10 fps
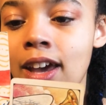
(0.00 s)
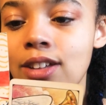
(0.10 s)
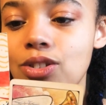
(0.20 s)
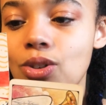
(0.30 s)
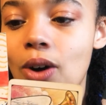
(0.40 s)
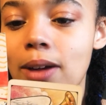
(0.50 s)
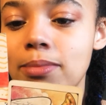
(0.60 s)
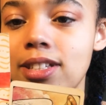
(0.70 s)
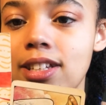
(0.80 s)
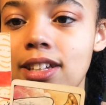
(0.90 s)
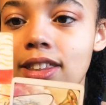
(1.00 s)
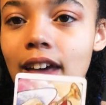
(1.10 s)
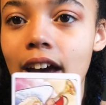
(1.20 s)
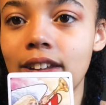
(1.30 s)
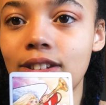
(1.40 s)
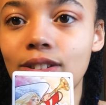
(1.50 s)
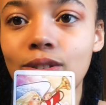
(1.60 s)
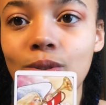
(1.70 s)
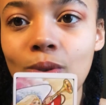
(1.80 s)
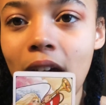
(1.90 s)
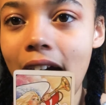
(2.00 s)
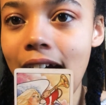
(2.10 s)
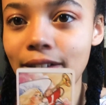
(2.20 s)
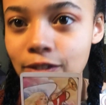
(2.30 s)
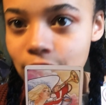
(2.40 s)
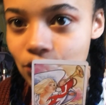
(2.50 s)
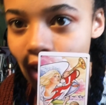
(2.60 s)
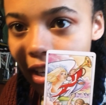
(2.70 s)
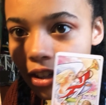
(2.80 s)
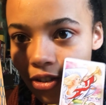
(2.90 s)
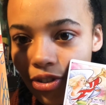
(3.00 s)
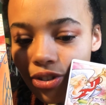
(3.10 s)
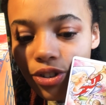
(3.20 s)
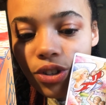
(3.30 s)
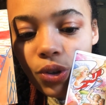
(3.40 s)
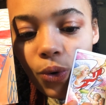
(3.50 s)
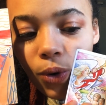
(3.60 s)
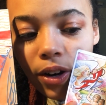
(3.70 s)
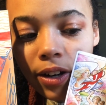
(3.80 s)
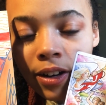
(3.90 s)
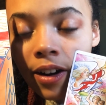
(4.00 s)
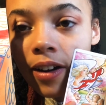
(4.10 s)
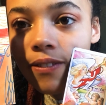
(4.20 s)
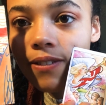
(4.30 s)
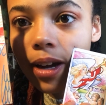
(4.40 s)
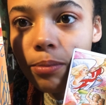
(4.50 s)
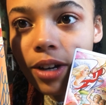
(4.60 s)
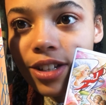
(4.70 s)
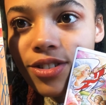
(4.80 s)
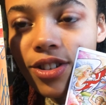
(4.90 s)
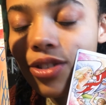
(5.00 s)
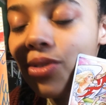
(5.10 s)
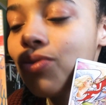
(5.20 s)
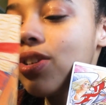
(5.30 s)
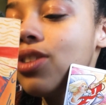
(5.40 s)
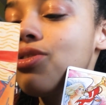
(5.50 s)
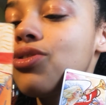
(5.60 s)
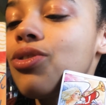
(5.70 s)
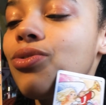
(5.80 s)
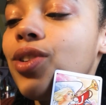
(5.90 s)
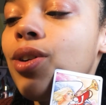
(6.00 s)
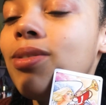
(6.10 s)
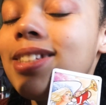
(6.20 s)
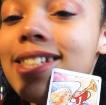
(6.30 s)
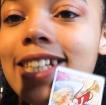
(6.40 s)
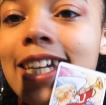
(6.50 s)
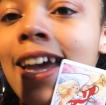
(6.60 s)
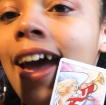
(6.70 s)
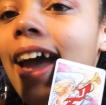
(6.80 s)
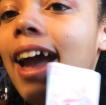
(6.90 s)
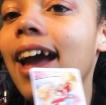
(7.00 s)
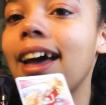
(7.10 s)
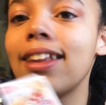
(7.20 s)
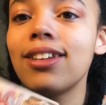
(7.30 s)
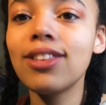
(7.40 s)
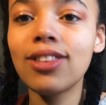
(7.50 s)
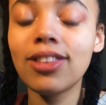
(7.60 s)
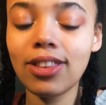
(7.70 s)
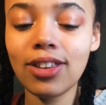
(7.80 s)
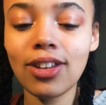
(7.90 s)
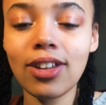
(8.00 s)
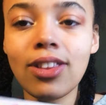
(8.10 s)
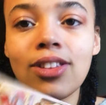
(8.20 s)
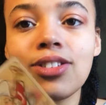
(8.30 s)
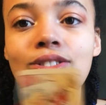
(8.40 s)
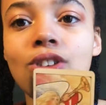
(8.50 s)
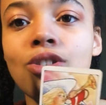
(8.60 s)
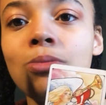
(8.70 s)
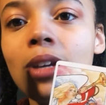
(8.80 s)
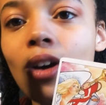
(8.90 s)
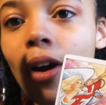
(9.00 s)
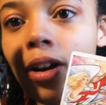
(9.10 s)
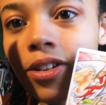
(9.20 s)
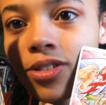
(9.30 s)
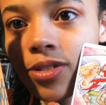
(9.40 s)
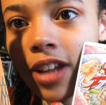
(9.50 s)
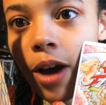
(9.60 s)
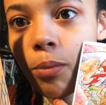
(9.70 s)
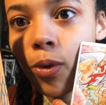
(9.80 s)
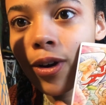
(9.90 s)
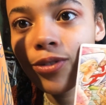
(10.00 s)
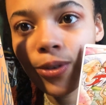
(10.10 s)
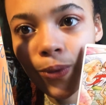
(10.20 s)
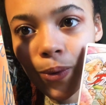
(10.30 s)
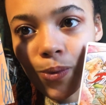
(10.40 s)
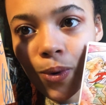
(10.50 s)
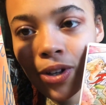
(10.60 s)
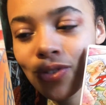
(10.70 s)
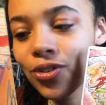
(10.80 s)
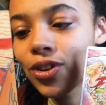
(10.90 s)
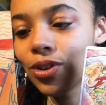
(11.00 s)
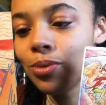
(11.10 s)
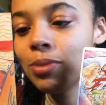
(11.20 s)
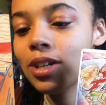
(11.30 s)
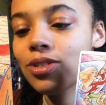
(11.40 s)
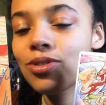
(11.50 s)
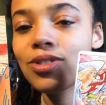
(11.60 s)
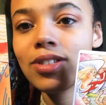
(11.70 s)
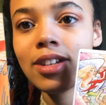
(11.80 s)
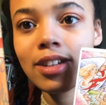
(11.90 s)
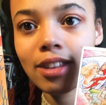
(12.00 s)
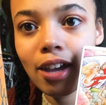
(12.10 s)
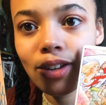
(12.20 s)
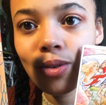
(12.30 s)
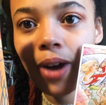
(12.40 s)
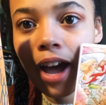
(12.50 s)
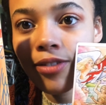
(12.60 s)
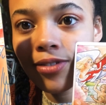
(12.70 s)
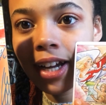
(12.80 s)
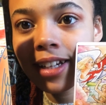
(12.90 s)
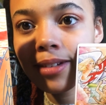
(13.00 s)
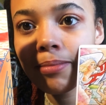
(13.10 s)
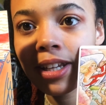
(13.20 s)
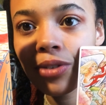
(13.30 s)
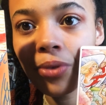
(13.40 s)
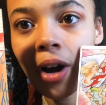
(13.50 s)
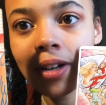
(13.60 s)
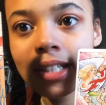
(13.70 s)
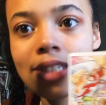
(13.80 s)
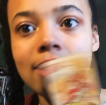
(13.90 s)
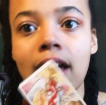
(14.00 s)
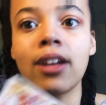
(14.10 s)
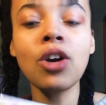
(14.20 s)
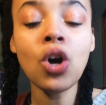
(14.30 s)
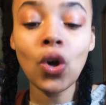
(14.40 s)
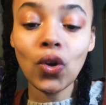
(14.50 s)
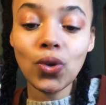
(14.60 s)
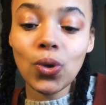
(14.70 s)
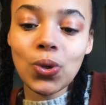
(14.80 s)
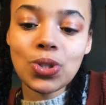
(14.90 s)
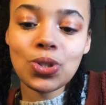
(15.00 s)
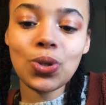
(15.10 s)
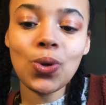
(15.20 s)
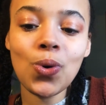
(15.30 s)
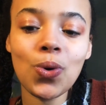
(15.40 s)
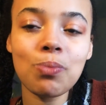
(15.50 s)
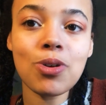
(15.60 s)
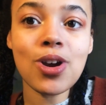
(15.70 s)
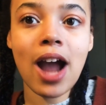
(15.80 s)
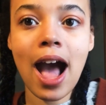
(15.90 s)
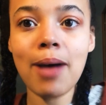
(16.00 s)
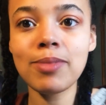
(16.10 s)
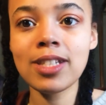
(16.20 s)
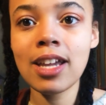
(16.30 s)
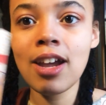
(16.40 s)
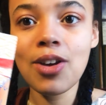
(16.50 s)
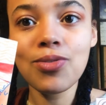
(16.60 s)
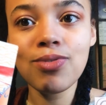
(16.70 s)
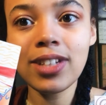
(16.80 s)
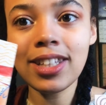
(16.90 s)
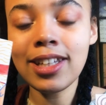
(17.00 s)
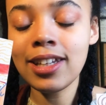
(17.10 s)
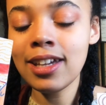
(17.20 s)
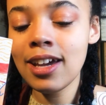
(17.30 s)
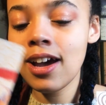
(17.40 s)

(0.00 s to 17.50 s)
So I'm seeing that you have changed your vibration, you've changed your frequency, and this judgment card is now more of a reward for you, because you're seeing that you have righted many wrongs that used to perhaps really